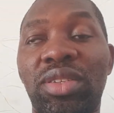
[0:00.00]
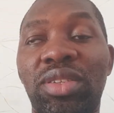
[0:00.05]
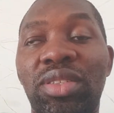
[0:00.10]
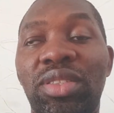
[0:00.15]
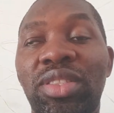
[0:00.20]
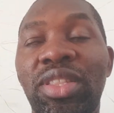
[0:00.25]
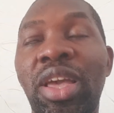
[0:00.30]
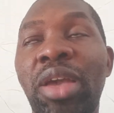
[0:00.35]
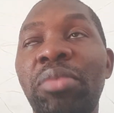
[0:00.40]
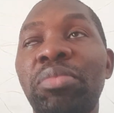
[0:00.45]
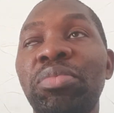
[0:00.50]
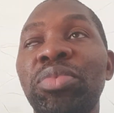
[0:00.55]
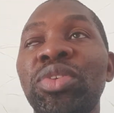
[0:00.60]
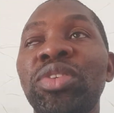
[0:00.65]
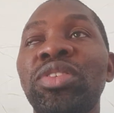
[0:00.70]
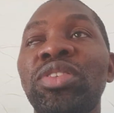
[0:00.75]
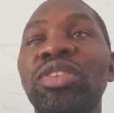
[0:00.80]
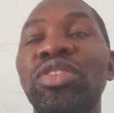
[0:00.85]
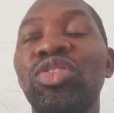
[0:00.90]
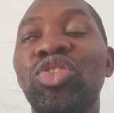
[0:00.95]
term.
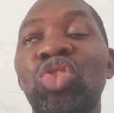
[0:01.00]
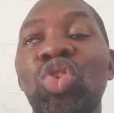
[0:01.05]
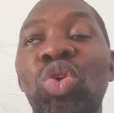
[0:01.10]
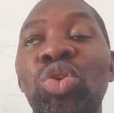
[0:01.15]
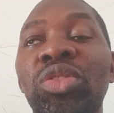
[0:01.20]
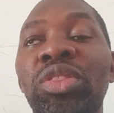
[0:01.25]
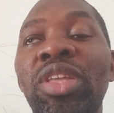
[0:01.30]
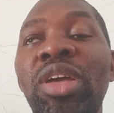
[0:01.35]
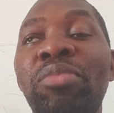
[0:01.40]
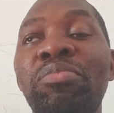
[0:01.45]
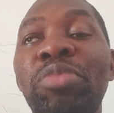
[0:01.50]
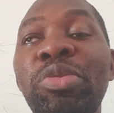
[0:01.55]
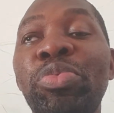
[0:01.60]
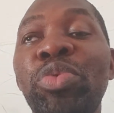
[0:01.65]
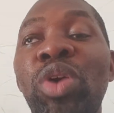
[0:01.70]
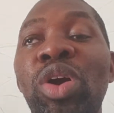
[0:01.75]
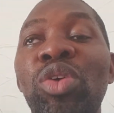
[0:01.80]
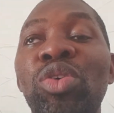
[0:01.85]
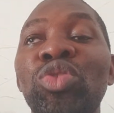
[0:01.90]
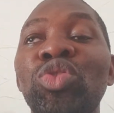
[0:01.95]
This is third term. People
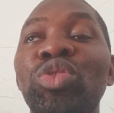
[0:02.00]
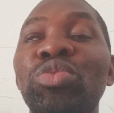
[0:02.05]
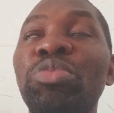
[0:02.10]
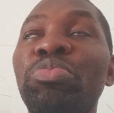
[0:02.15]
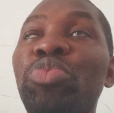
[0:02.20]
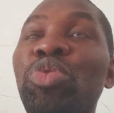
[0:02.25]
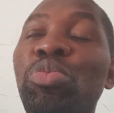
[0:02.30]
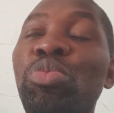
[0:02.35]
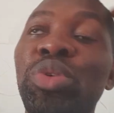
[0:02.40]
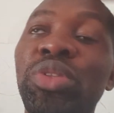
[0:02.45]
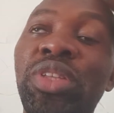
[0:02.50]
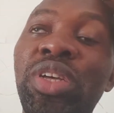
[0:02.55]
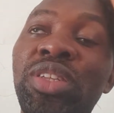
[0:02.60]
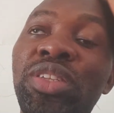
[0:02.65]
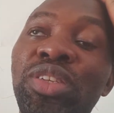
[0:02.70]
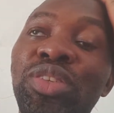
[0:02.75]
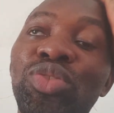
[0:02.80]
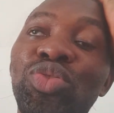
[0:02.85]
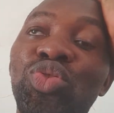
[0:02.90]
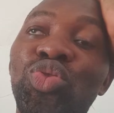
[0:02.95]
are going to be
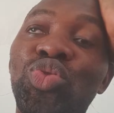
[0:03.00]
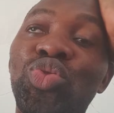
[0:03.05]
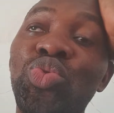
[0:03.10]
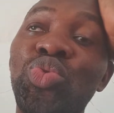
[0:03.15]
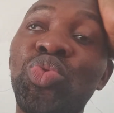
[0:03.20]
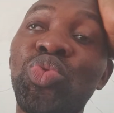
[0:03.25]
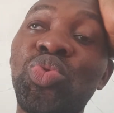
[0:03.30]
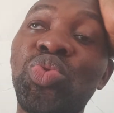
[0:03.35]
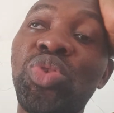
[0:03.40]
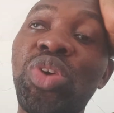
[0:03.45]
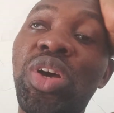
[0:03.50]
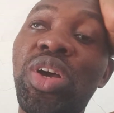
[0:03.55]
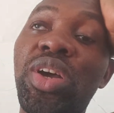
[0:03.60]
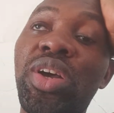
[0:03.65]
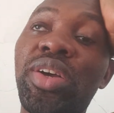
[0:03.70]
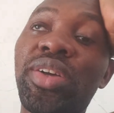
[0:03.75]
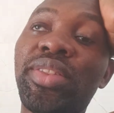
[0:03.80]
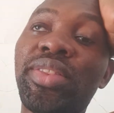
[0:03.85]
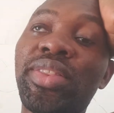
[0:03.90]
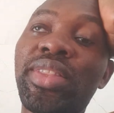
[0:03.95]
promoted into
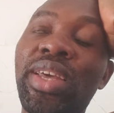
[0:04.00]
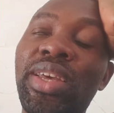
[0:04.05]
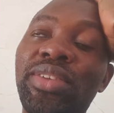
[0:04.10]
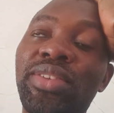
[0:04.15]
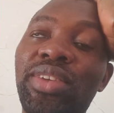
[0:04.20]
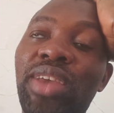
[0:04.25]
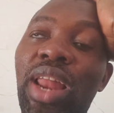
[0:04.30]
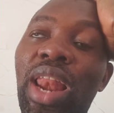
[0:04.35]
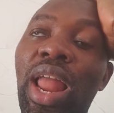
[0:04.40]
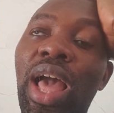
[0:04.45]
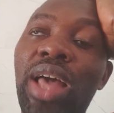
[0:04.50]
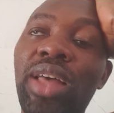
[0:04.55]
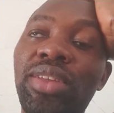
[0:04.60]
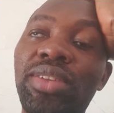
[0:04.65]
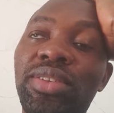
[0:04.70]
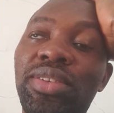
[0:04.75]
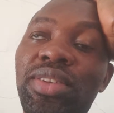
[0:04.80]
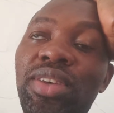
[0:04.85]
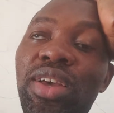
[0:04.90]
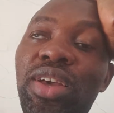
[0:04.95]
next
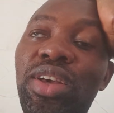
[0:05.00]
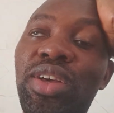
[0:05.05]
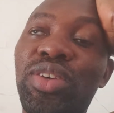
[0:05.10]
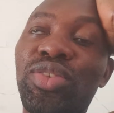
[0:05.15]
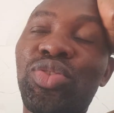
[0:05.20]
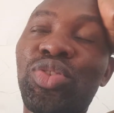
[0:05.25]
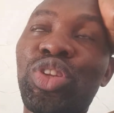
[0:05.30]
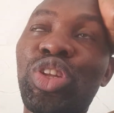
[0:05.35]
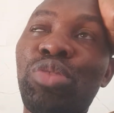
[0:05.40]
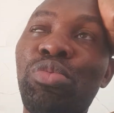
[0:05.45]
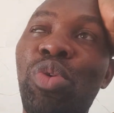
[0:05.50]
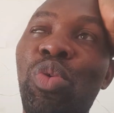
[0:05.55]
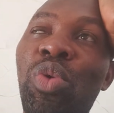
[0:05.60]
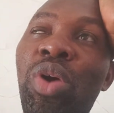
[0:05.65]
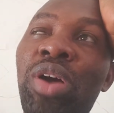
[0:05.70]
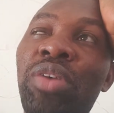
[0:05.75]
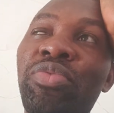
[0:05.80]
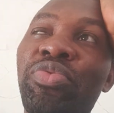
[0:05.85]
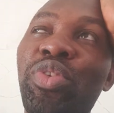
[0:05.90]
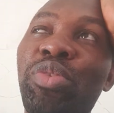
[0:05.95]
class. So the number
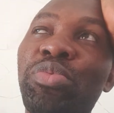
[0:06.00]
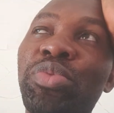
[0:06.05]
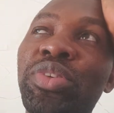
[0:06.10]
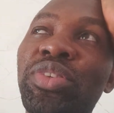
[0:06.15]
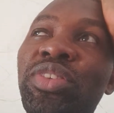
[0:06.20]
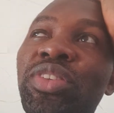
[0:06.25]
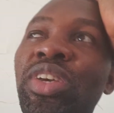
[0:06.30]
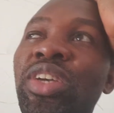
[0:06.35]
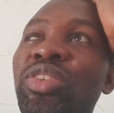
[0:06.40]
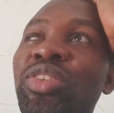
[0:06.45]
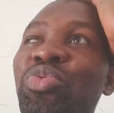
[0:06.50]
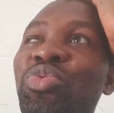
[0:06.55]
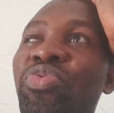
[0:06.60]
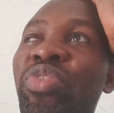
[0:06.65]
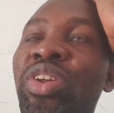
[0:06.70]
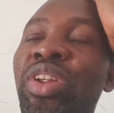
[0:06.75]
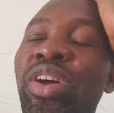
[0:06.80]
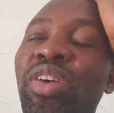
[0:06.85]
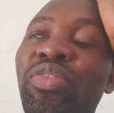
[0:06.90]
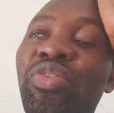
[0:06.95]
one from research, we
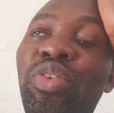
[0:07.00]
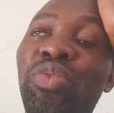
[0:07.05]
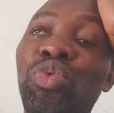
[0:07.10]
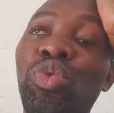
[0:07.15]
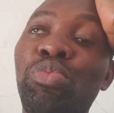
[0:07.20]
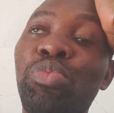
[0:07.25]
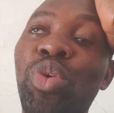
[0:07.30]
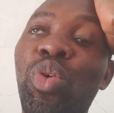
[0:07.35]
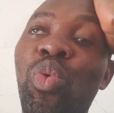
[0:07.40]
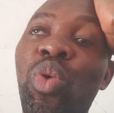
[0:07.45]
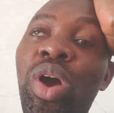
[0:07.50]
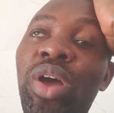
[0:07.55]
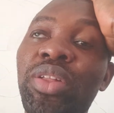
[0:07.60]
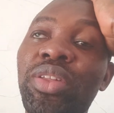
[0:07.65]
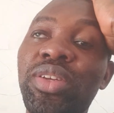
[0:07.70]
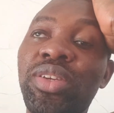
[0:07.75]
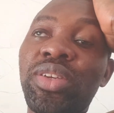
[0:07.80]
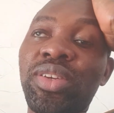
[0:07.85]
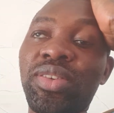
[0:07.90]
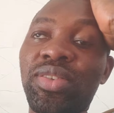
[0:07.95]
find out from number
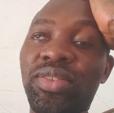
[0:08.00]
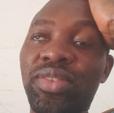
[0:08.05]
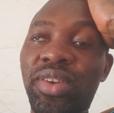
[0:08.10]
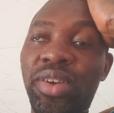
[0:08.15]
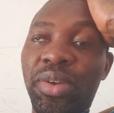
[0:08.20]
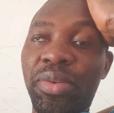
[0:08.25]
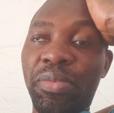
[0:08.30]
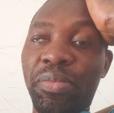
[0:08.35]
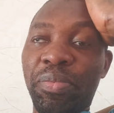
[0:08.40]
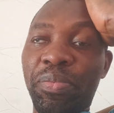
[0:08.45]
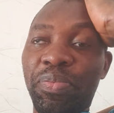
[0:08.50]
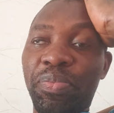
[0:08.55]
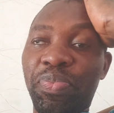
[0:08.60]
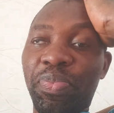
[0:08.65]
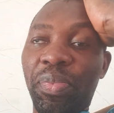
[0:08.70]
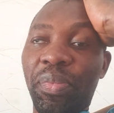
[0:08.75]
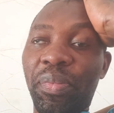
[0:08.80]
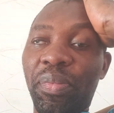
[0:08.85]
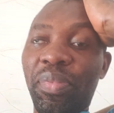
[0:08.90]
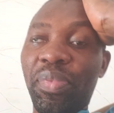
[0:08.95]
one is
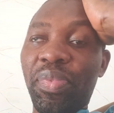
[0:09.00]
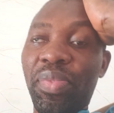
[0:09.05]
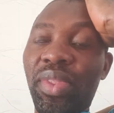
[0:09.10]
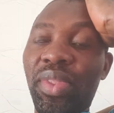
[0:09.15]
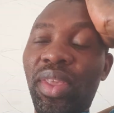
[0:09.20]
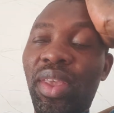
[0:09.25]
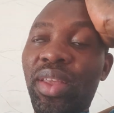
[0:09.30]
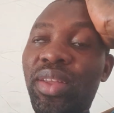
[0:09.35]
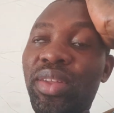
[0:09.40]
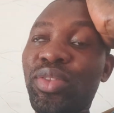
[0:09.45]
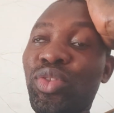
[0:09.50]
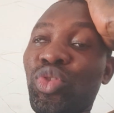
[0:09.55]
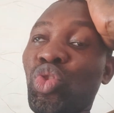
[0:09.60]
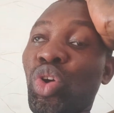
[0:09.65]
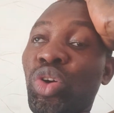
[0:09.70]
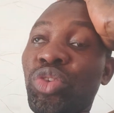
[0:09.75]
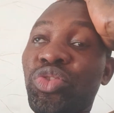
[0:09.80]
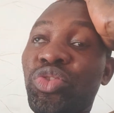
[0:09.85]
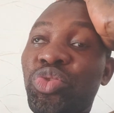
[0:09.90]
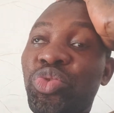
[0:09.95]

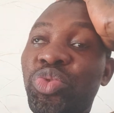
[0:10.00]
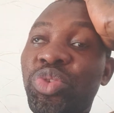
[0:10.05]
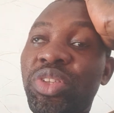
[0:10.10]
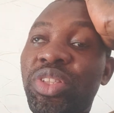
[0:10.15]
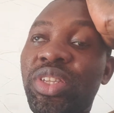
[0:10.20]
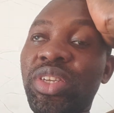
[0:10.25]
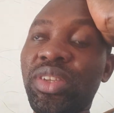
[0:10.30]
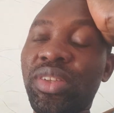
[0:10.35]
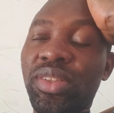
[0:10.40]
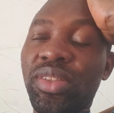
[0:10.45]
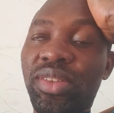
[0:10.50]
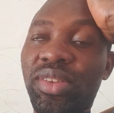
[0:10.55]
not reading.